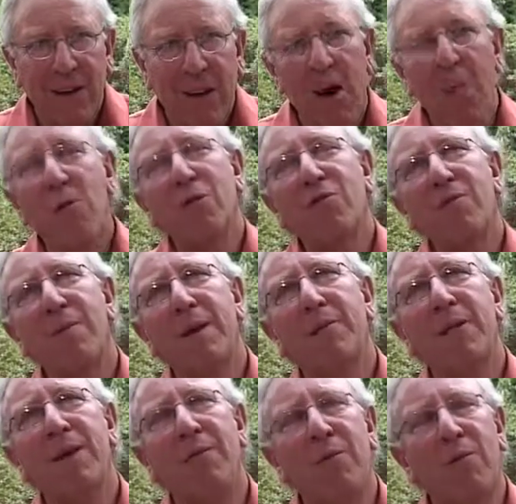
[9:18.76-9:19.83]
And I'm always
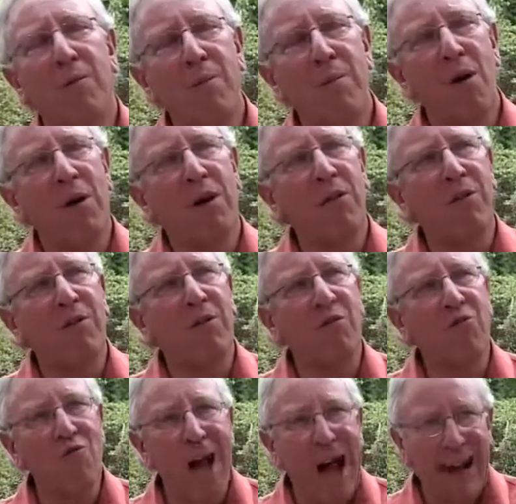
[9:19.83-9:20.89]
reminded of the
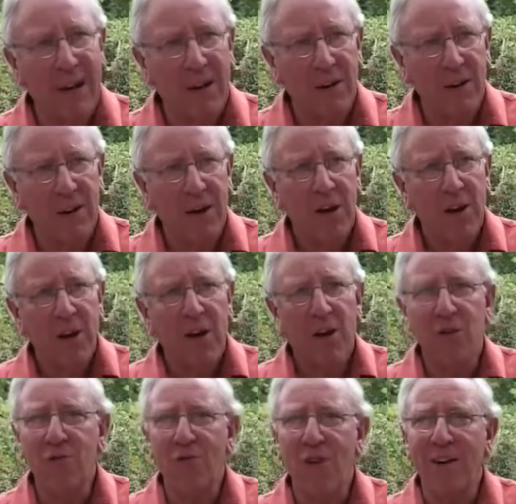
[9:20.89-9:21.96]
drunk
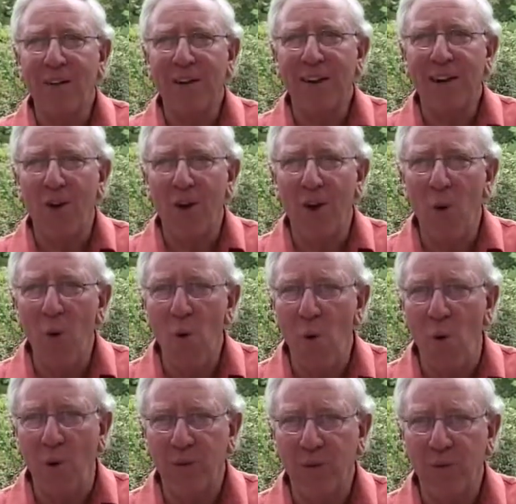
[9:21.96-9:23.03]
who tried to get on a
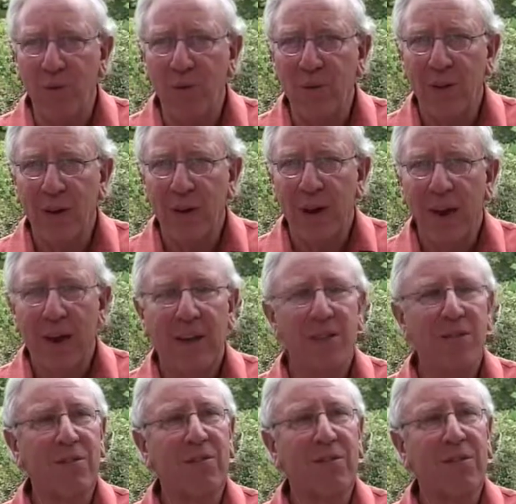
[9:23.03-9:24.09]
horse,
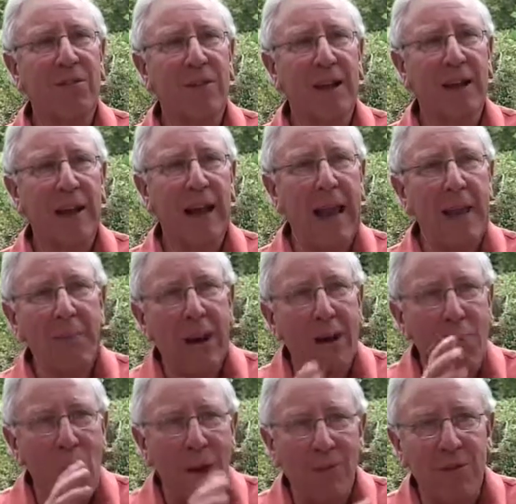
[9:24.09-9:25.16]
clambered
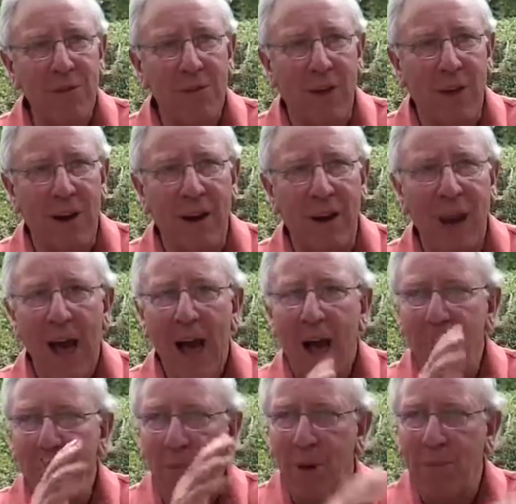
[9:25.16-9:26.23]
up one side
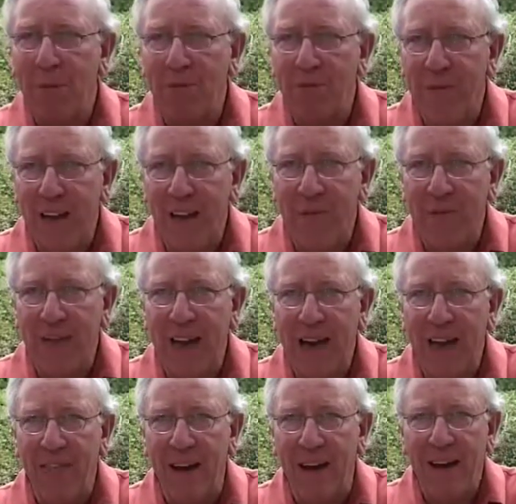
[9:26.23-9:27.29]
and promptly fell off the
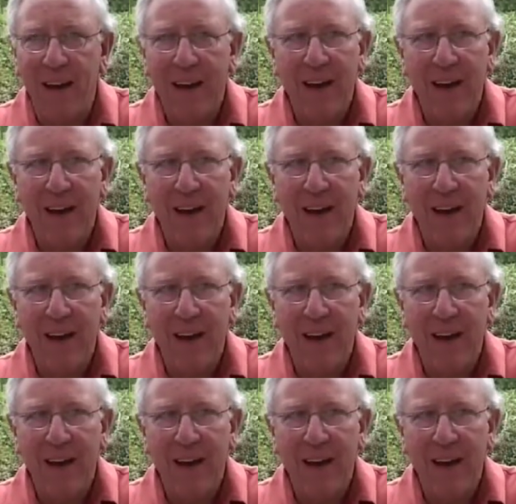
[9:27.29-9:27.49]
other.